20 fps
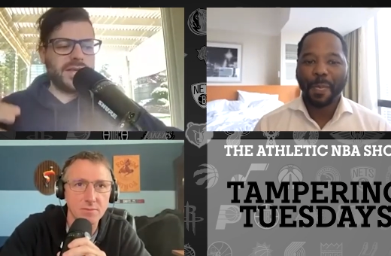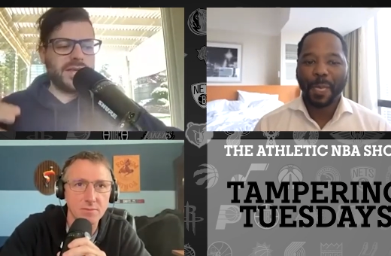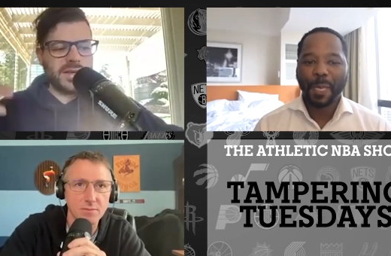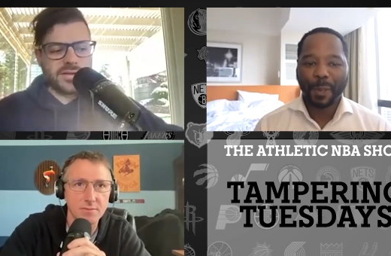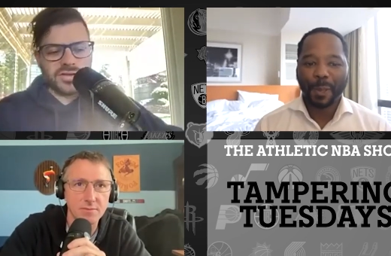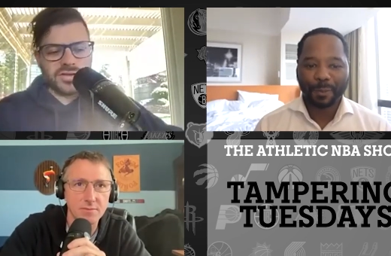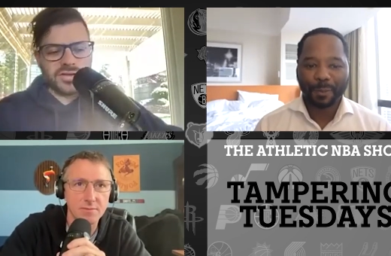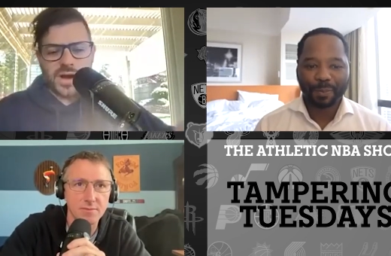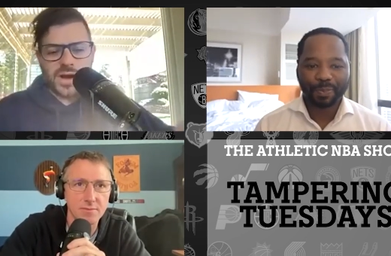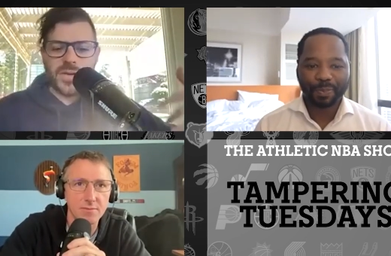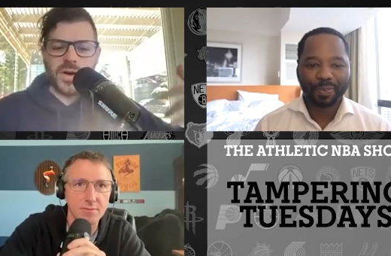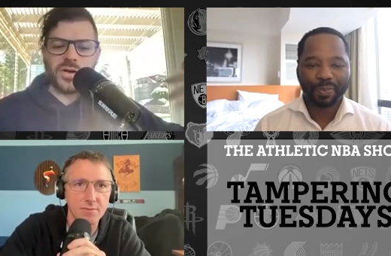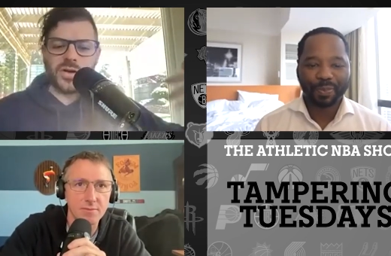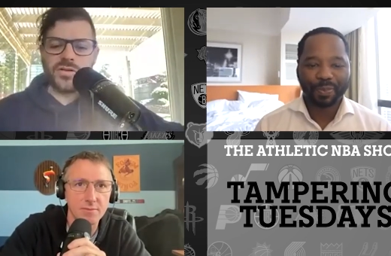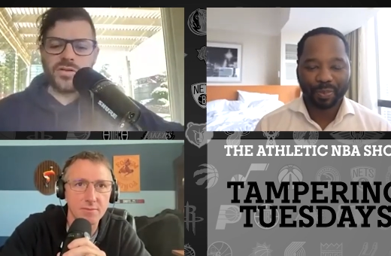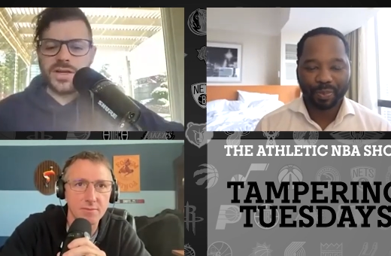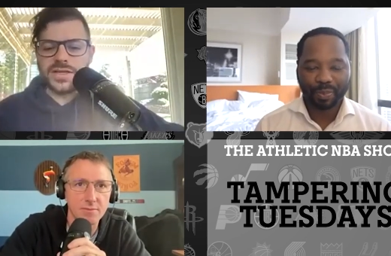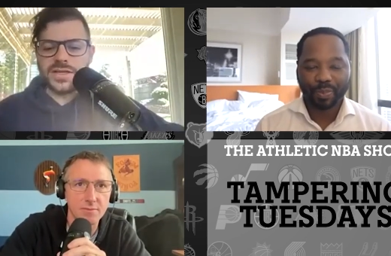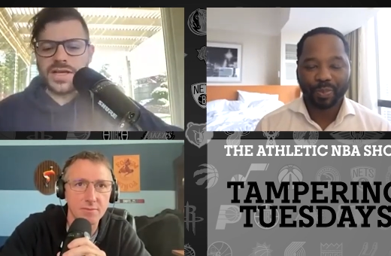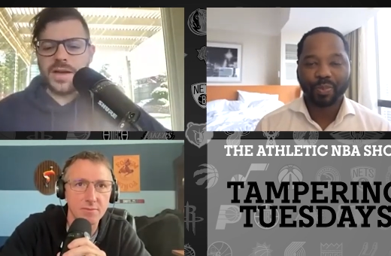Speaker 1: a Draymond
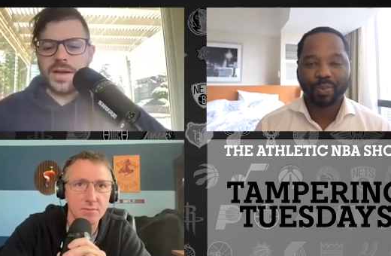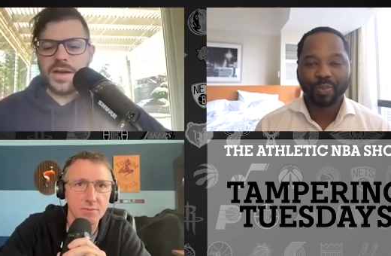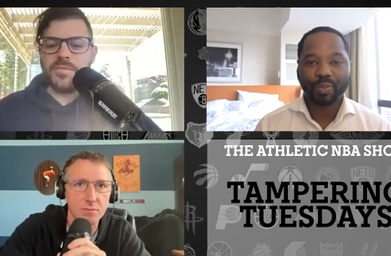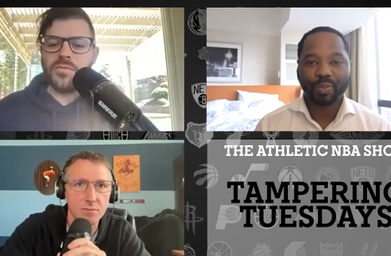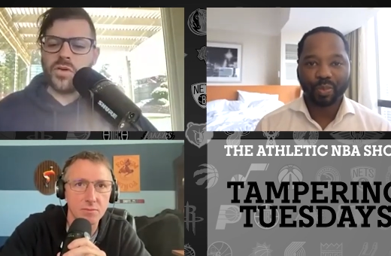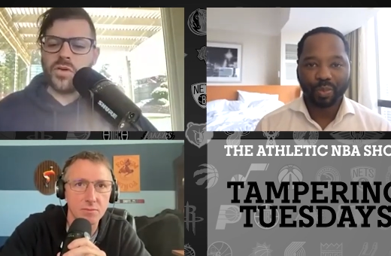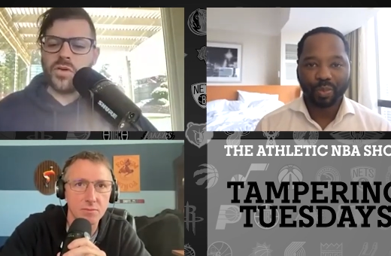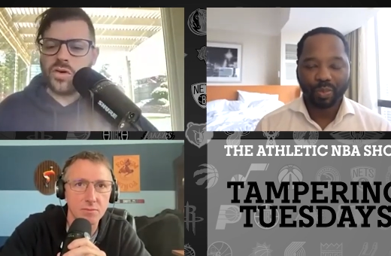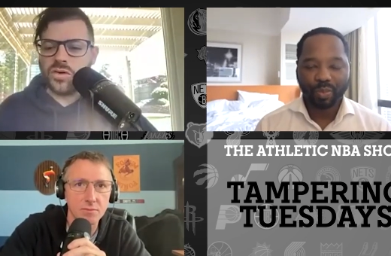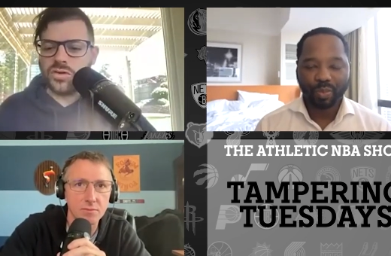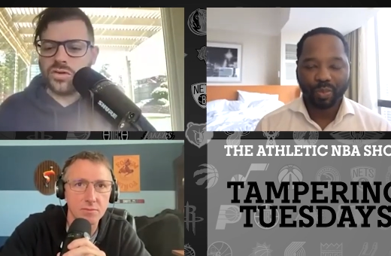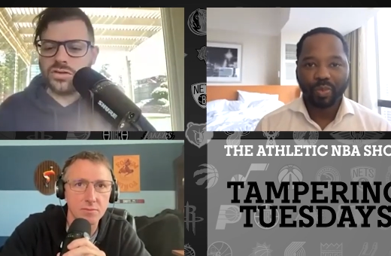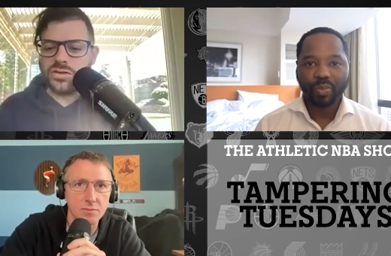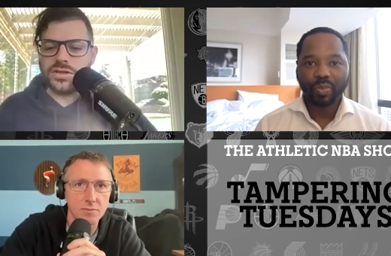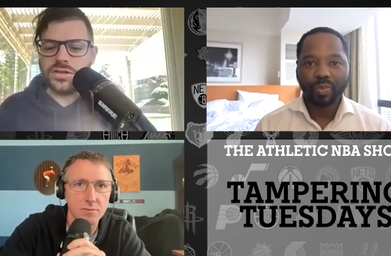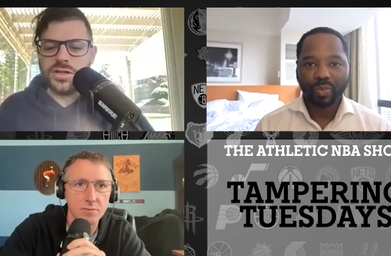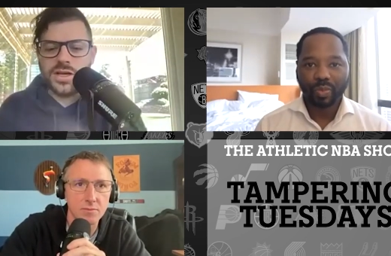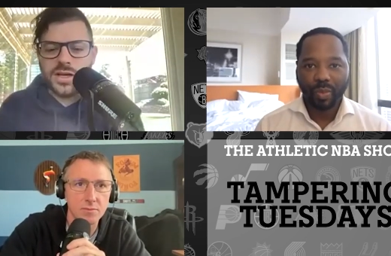Green type mold.